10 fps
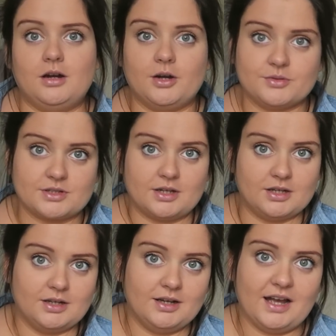I was
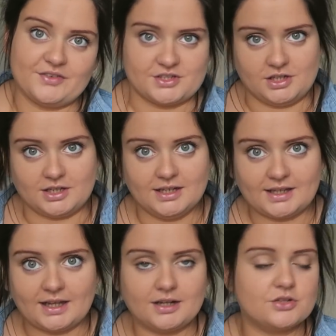gonna have a cycle
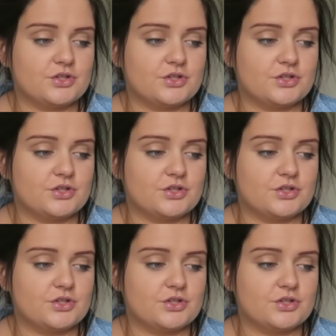again.